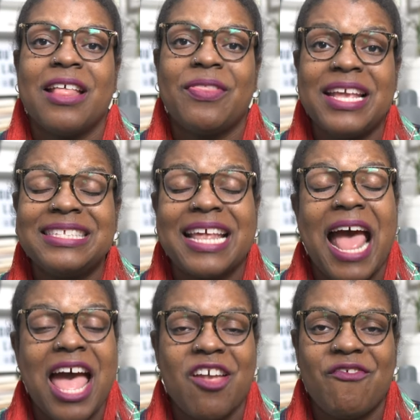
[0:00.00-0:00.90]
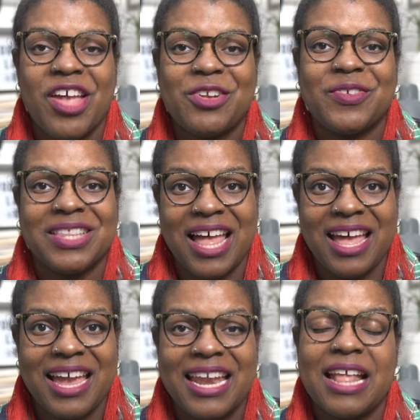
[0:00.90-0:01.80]
things that I have found
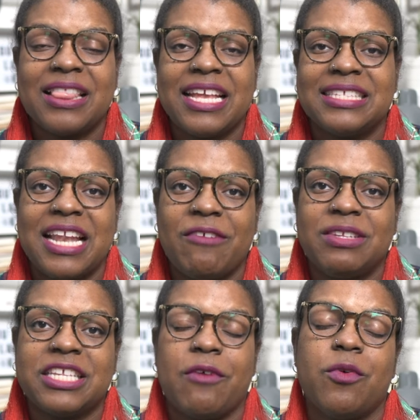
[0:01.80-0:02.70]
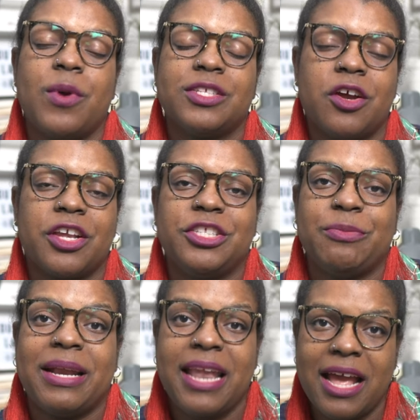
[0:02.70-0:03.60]
online, things that I've discovered while talking to
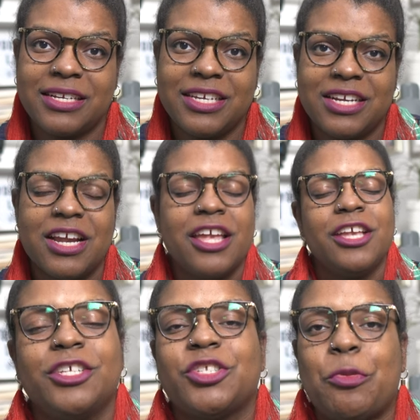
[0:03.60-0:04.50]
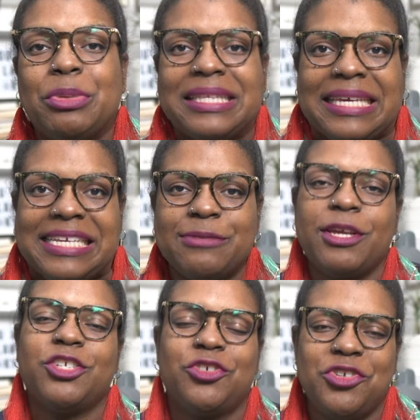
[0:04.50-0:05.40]
my doctor. So please
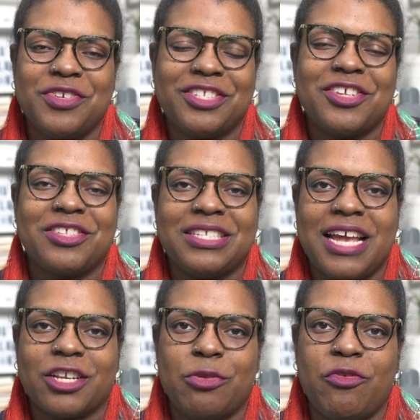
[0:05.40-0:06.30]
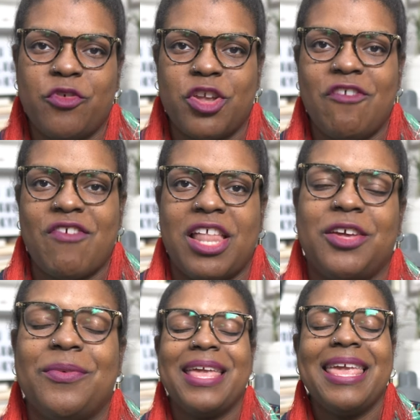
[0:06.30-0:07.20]
make sure you consult the doctor before you
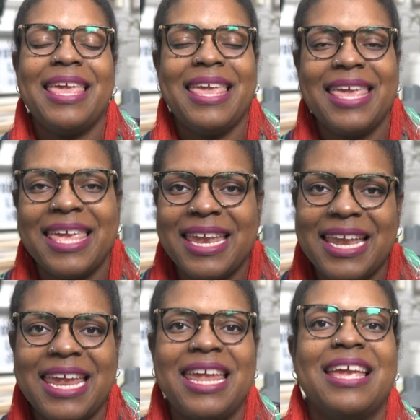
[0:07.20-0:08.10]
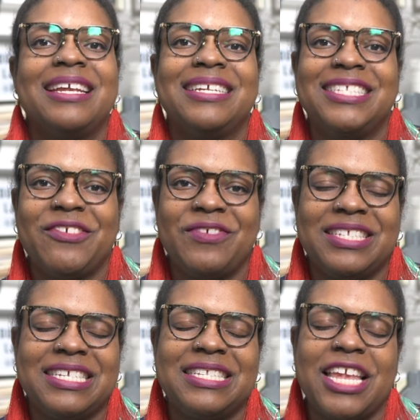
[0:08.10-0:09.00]
follow any
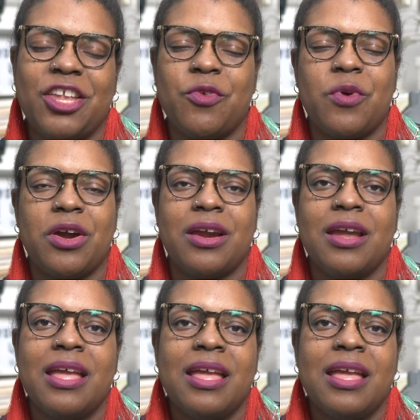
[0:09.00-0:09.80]
differences in your